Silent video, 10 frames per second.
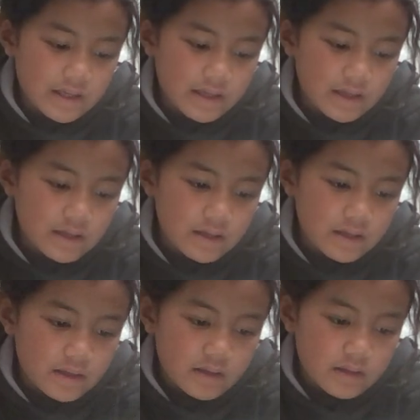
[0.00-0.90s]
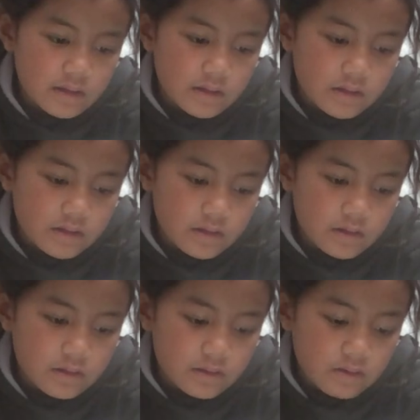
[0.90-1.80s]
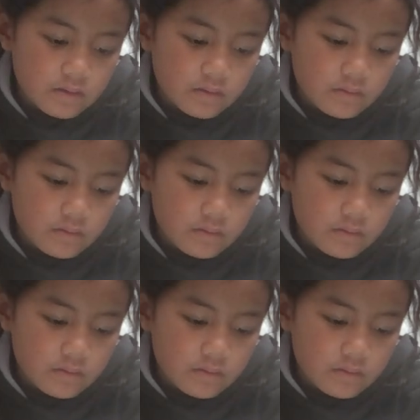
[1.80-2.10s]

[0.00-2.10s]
[no speech]